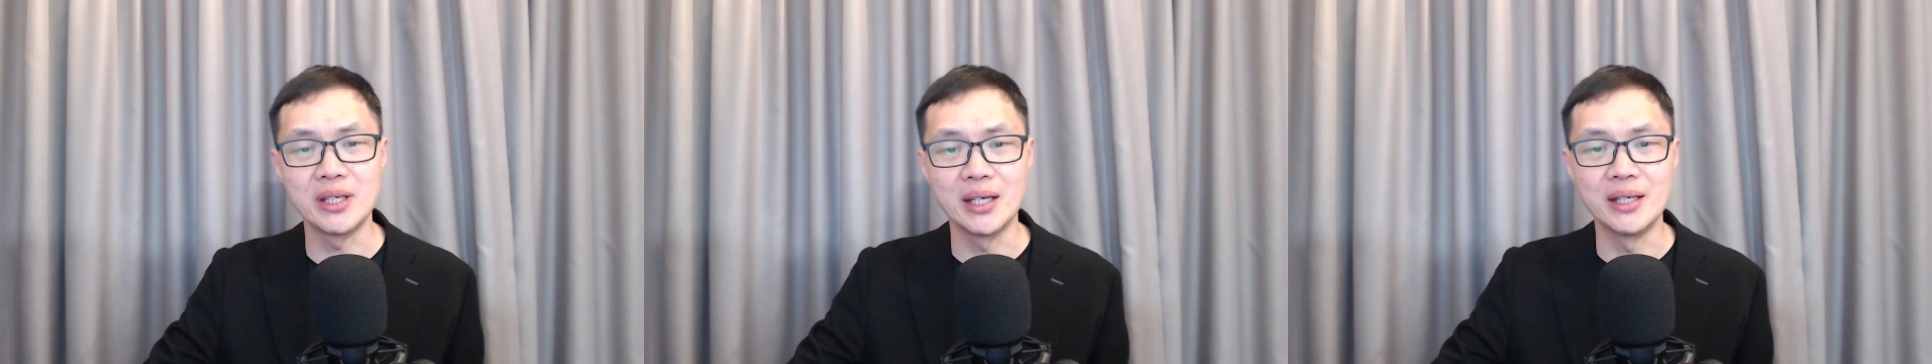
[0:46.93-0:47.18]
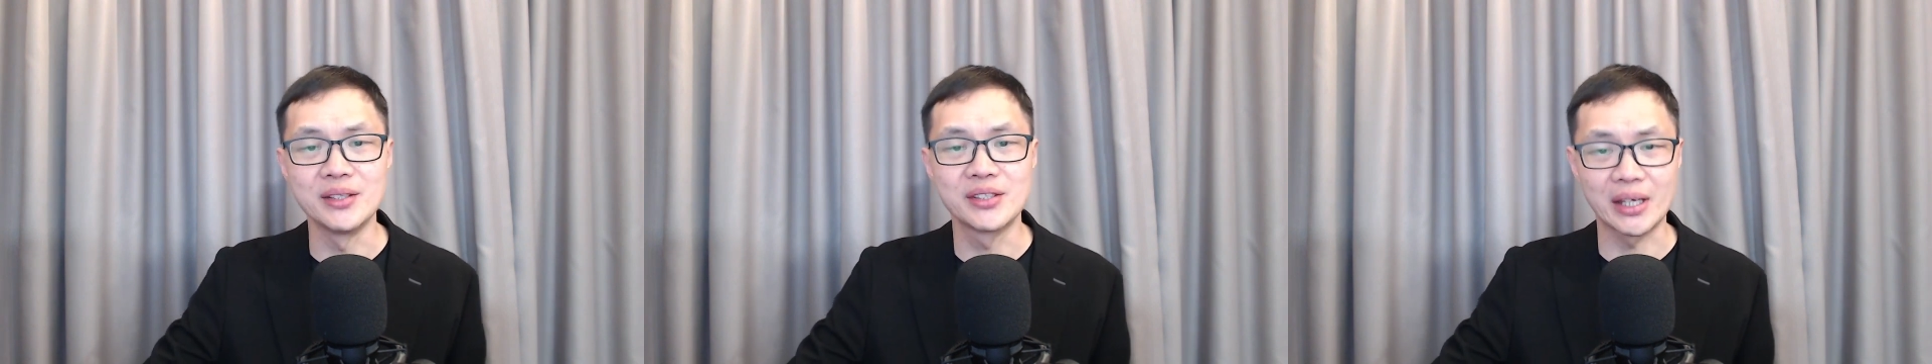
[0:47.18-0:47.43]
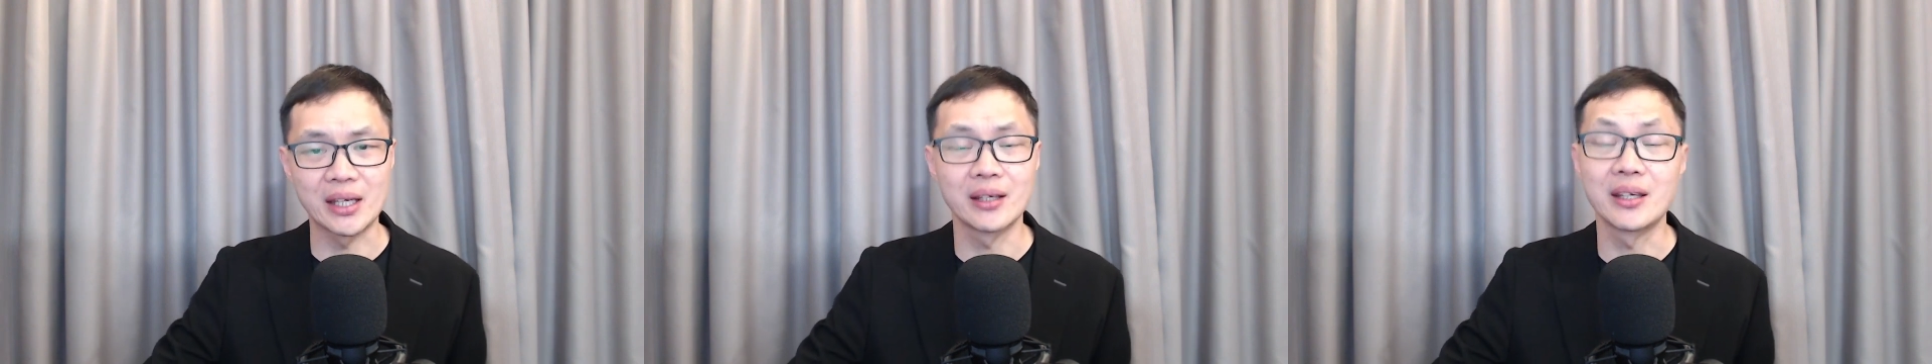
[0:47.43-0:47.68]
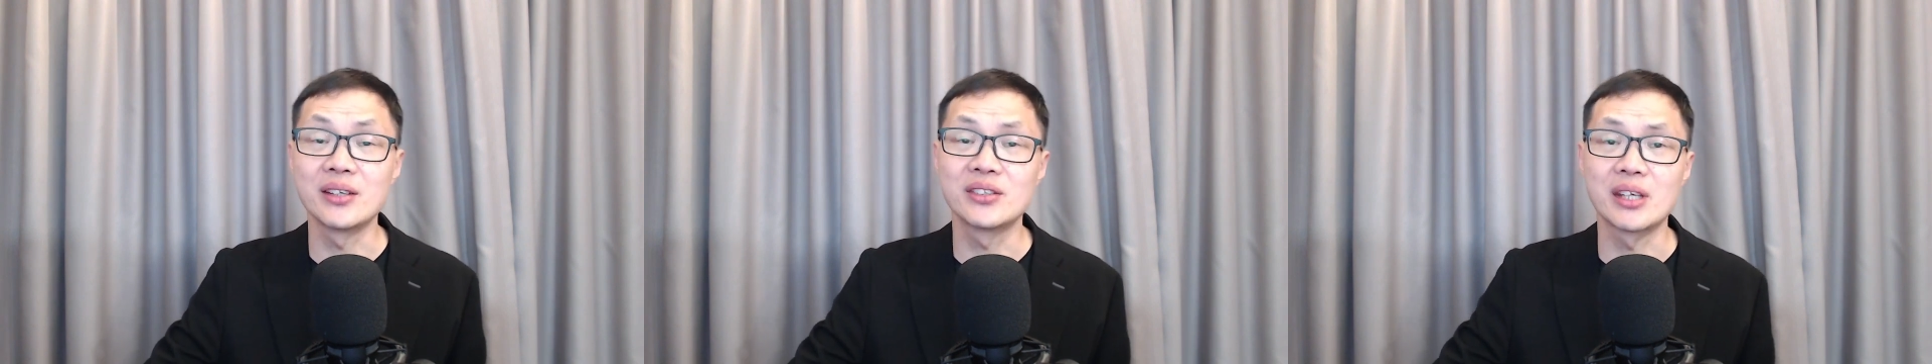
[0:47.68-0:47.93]
in 2
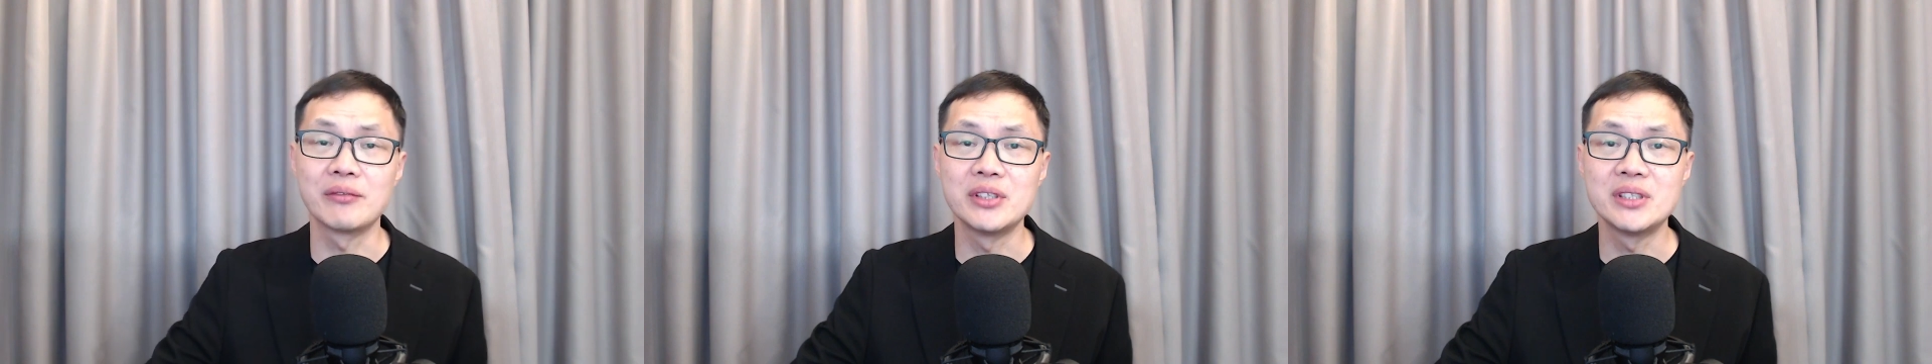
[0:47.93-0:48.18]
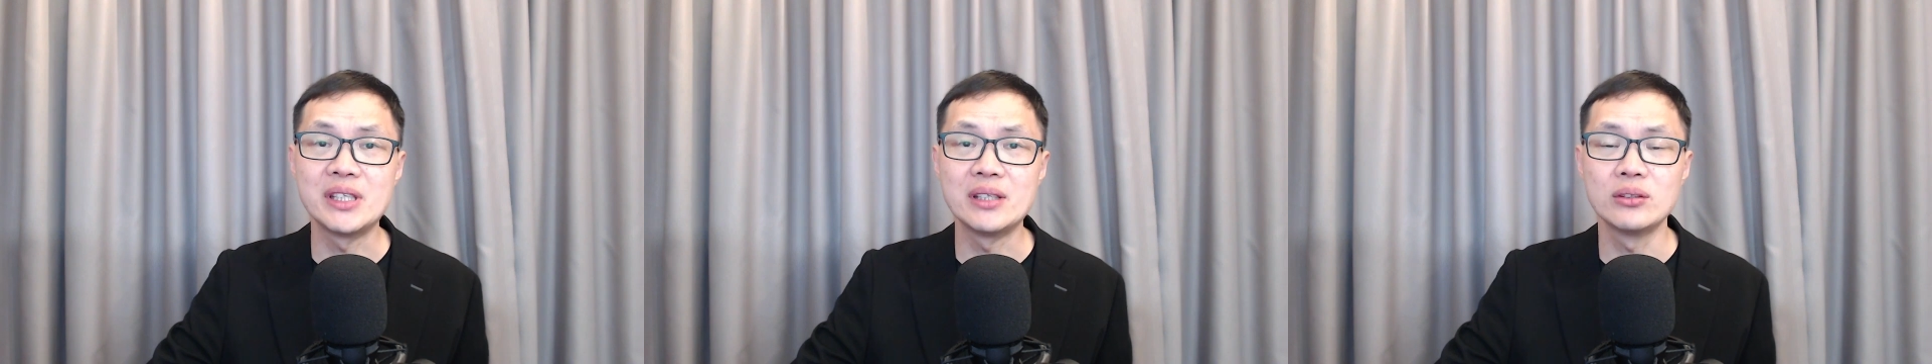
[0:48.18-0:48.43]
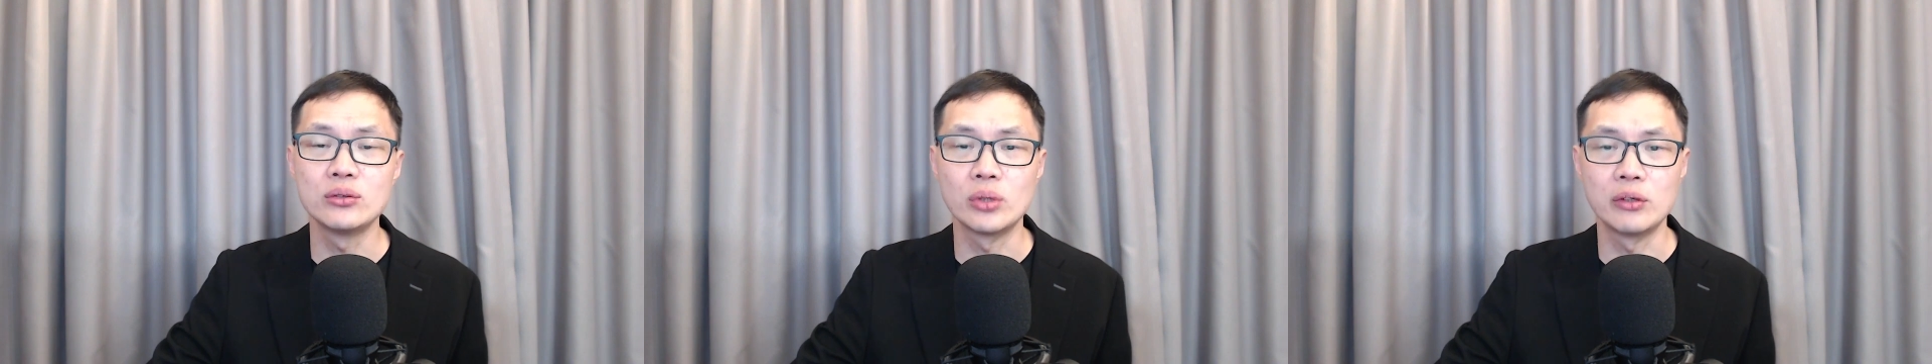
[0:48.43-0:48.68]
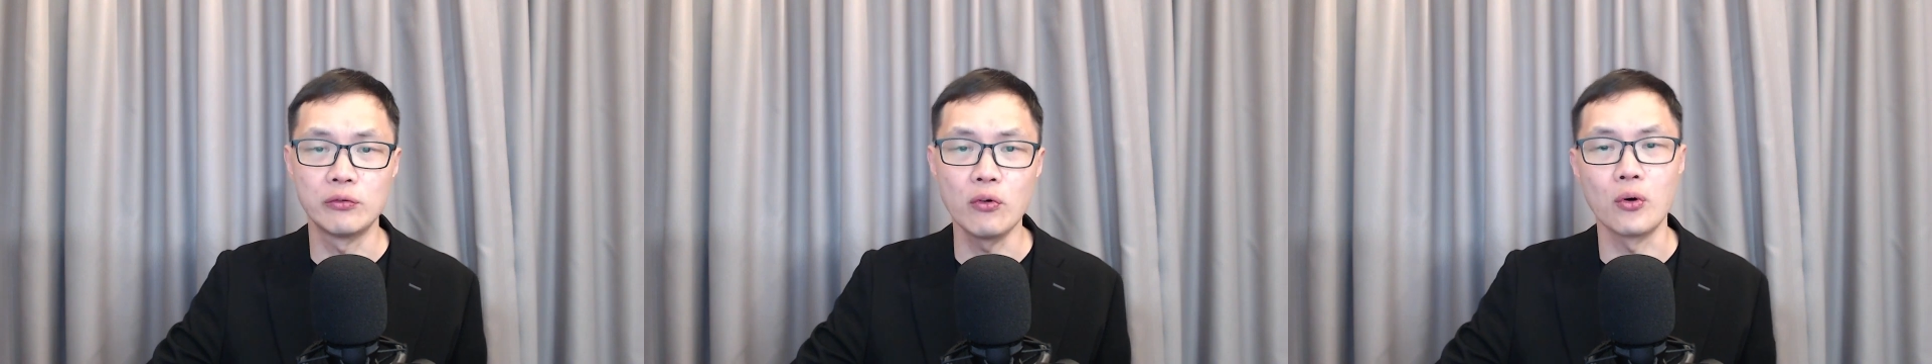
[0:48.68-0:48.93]
Kings 17:24.